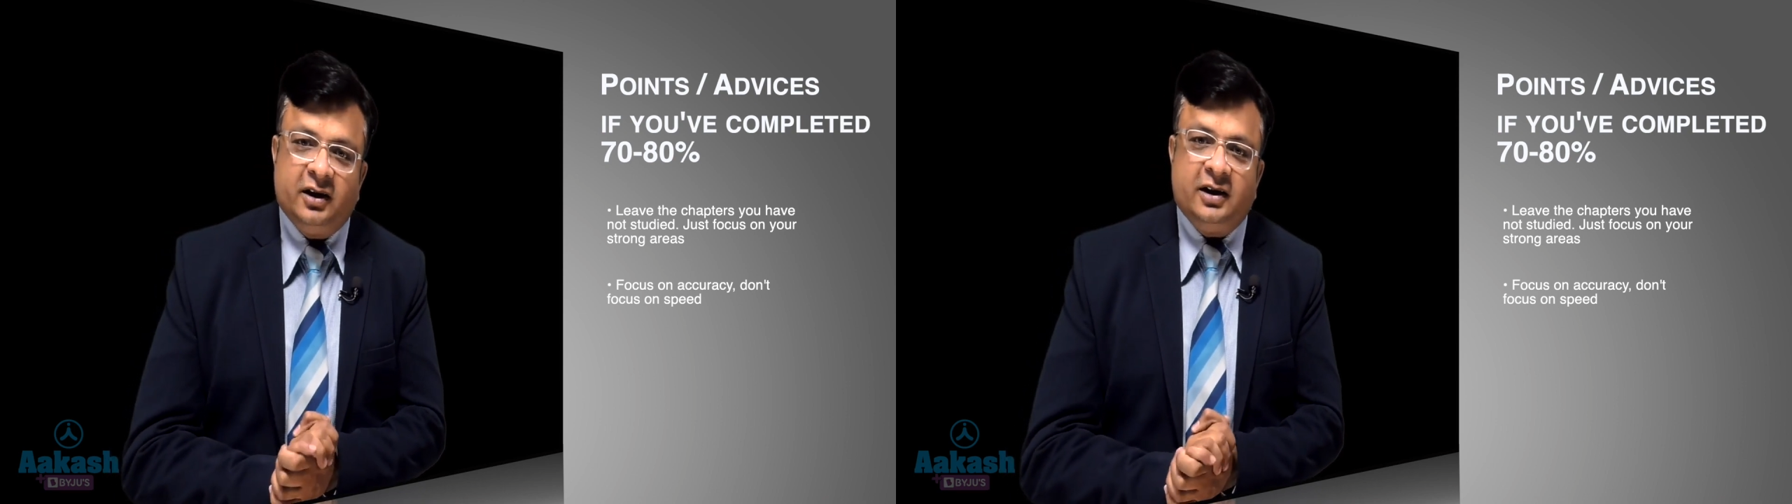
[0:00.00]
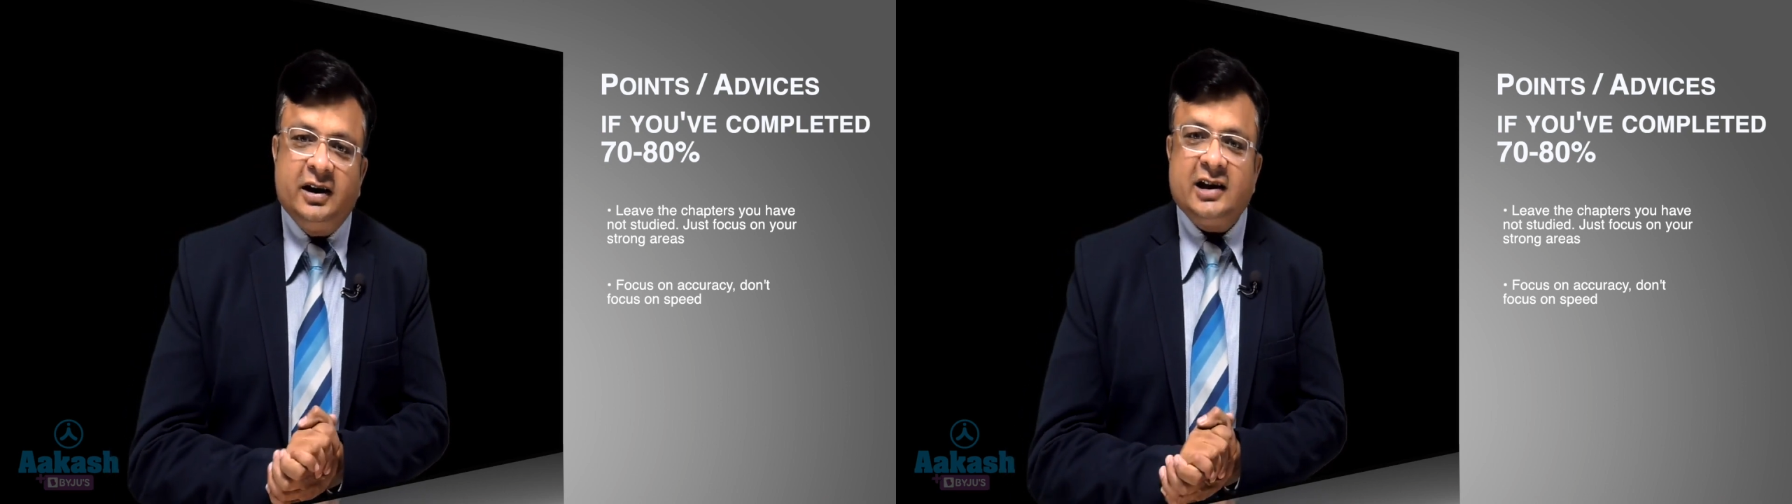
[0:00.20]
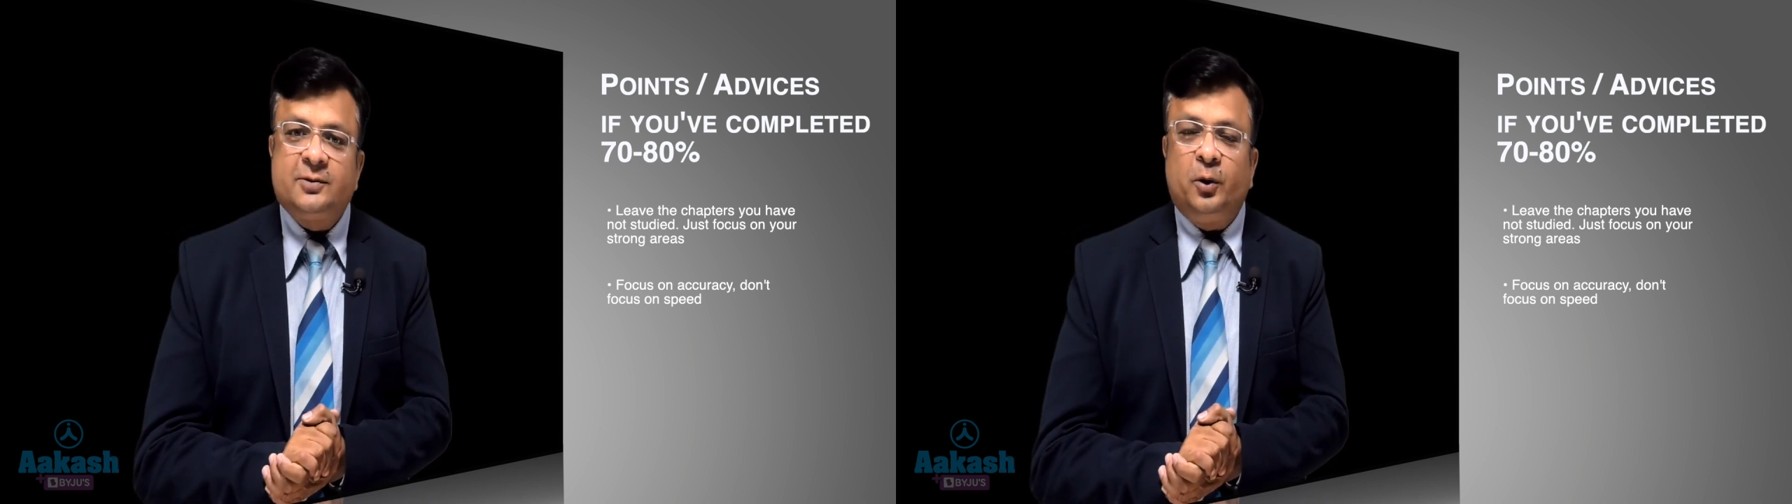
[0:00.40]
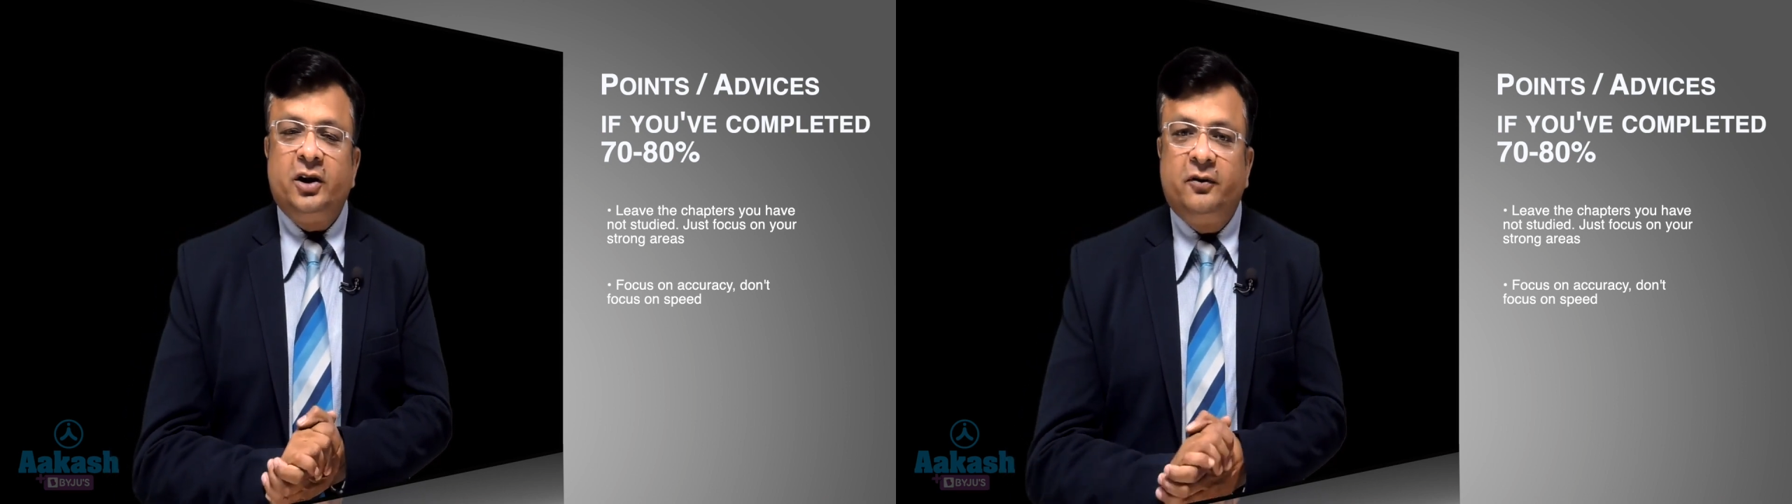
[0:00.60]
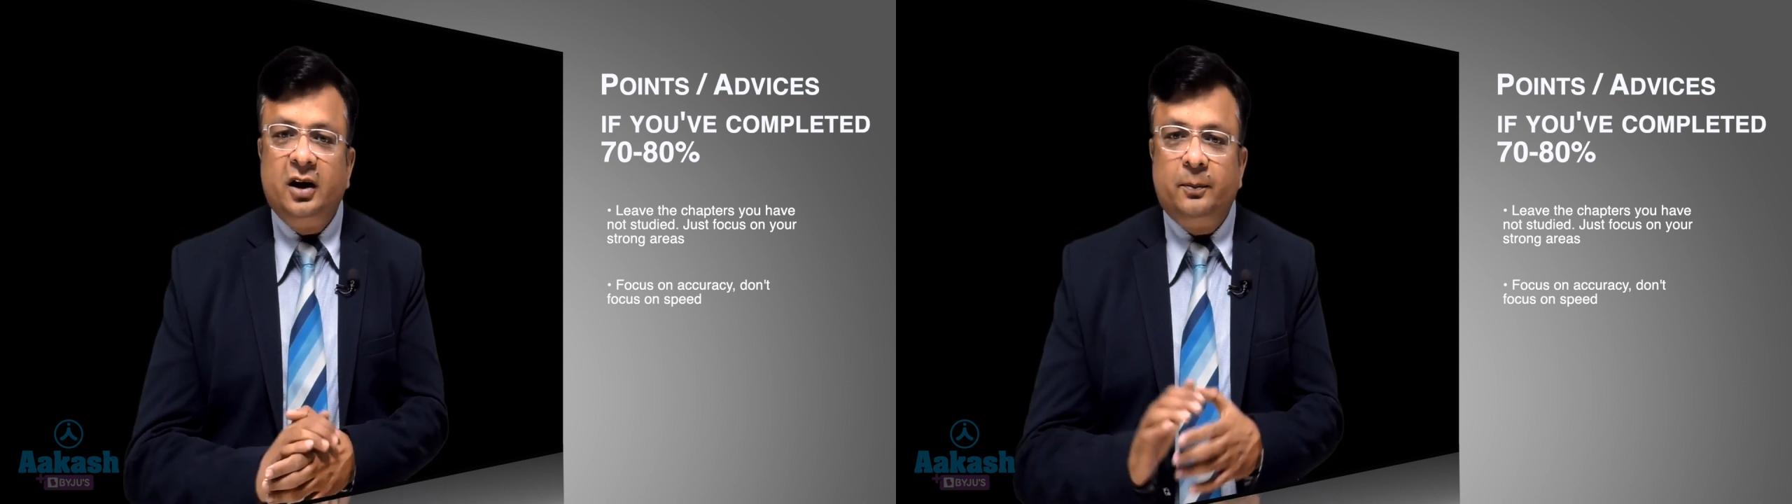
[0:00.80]
Next
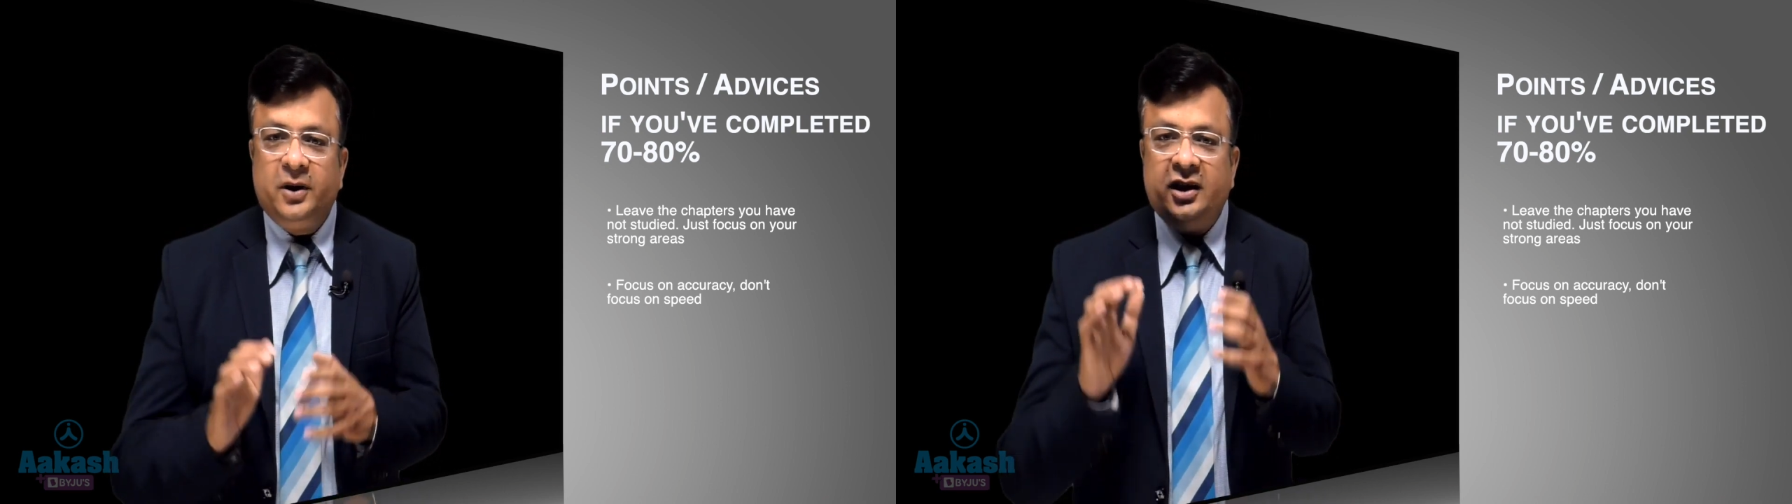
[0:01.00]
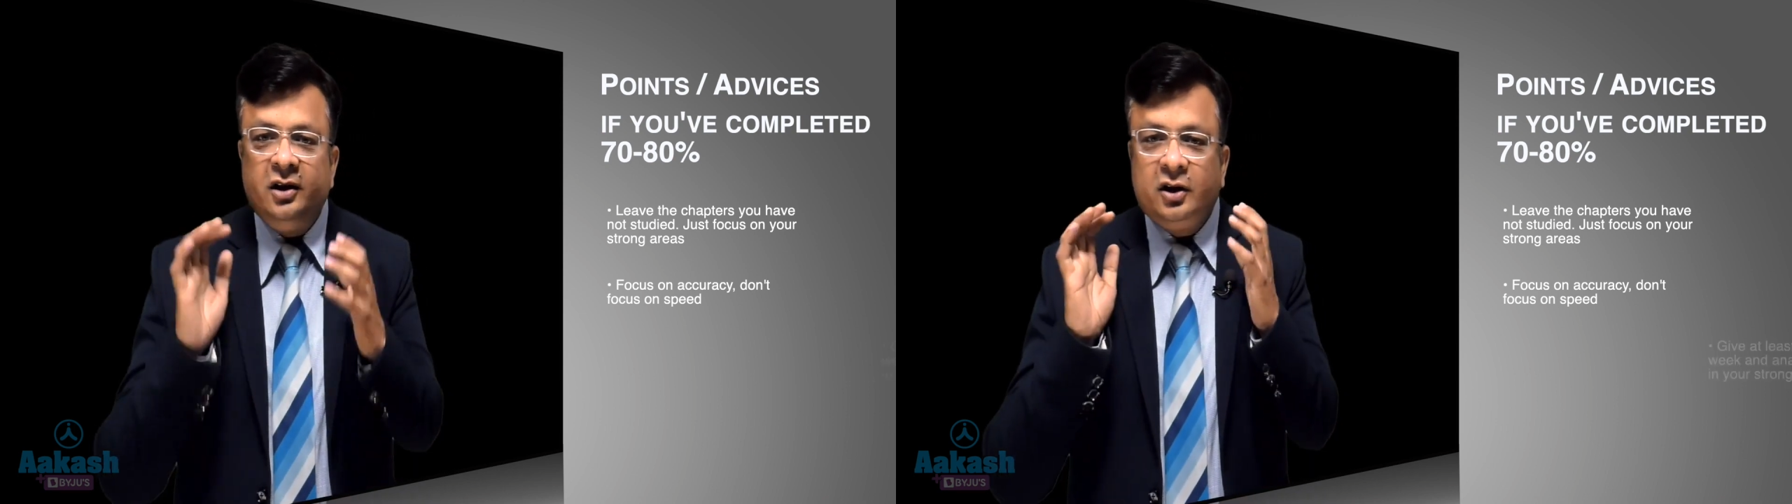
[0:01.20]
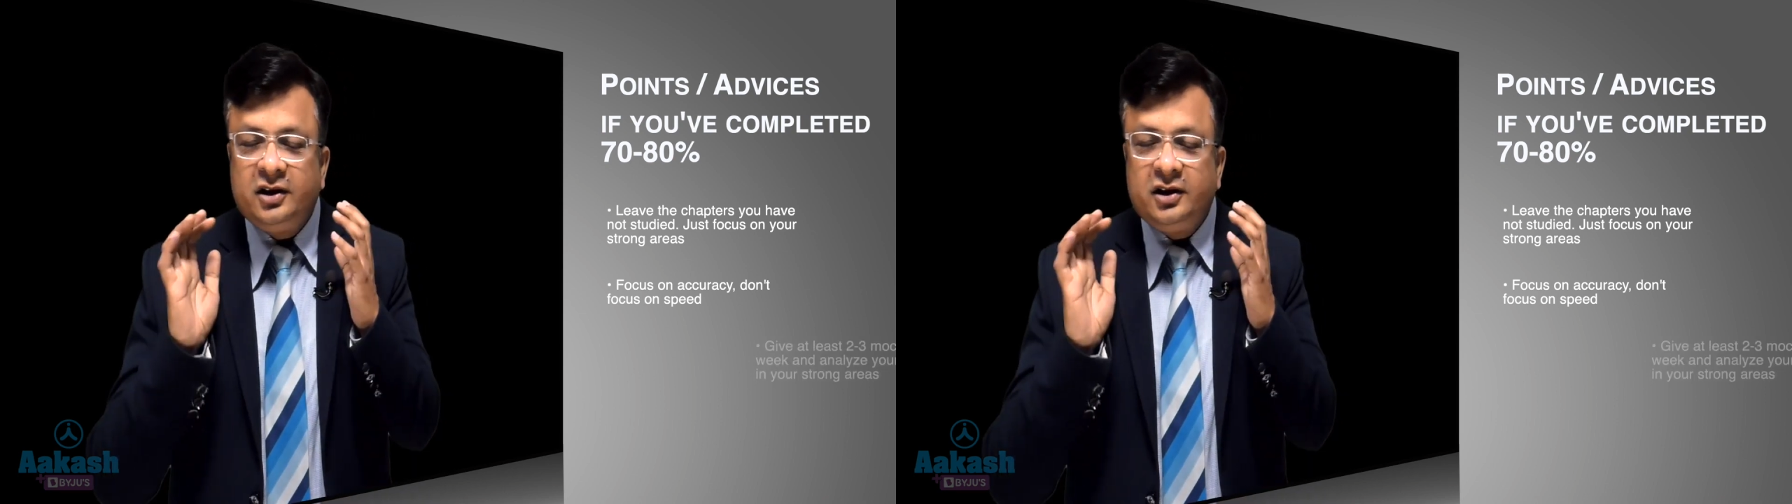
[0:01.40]
point will be